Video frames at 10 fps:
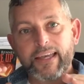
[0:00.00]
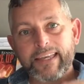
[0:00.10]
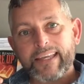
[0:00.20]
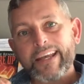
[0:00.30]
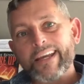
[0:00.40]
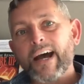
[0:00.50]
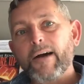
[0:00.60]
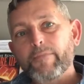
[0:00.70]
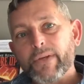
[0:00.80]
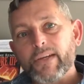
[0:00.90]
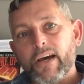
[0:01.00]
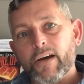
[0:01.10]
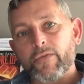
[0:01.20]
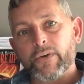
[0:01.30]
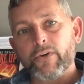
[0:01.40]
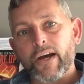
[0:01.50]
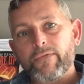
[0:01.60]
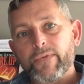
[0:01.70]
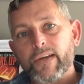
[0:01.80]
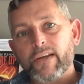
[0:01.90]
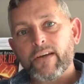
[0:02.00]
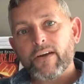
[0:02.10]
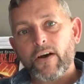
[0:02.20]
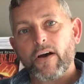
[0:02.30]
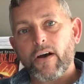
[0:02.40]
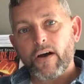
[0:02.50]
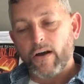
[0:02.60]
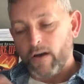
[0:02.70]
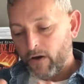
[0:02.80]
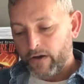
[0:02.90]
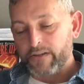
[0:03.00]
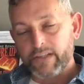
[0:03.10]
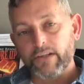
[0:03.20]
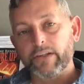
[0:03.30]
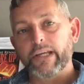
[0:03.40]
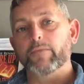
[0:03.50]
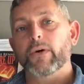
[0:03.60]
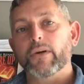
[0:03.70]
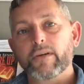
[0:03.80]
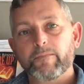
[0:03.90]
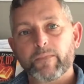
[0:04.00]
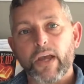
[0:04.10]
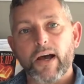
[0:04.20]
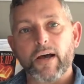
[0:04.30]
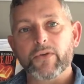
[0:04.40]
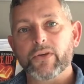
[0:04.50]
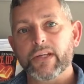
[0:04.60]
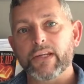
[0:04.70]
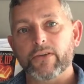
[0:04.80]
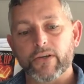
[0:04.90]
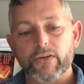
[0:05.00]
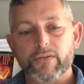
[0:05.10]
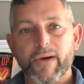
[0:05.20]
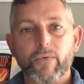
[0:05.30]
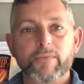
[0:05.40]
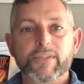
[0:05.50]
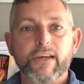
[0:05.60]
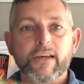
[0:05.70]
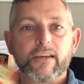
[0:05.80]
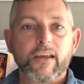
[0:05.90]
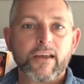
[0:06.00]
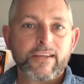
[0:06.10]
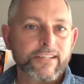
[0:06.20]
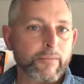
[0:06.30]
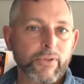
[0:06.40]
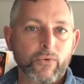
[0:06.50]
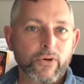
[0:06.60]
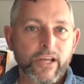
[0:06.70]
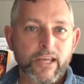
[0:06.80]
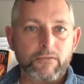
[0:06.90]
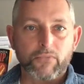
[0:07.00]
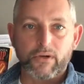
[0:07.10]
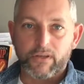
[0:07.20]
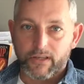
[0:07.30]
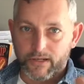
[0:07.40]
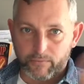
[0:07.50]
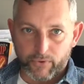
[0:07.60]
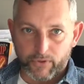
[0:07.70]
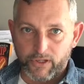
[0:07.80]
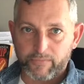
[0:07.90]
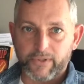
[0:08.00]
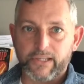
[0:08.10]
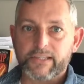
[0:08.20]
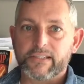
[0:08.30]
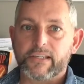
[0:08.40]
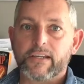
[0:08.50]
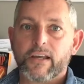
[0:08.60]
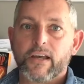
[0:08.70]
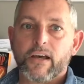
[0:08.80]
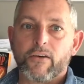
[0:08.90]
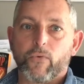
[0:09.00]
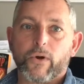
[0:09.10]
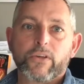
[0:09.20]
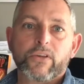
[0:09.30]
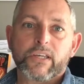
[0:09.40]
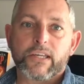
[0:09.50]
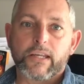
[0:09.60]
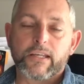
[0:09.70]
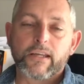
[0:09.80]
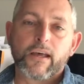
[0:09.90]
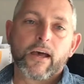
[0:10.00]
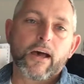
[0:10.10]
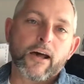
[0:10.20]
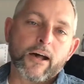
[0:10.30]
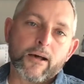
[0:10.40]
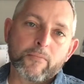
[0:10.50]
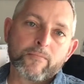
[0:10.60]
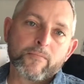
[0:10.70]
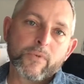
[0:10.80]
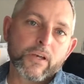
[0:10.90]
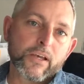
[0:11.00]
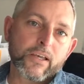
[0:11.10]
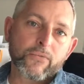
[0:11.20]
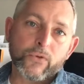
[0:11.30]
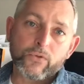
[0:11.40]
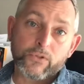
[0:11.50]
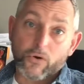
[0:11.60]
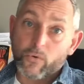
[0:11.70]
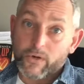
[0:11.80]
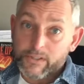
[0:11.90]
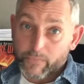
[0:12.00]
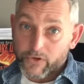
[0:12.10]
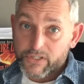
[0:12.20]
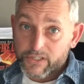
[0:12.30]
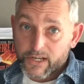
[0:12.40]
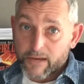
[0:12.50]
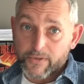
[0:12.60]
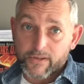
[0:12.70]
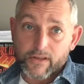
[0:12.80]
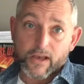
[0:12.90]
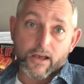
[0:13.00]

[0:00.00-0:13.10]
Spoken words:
get a copy of the Graphic Artist Guild Handbook. You can either go to my website, type in the word handbook, and it'll pull up a listing of where you can get it. If you don't want to purchase a copy,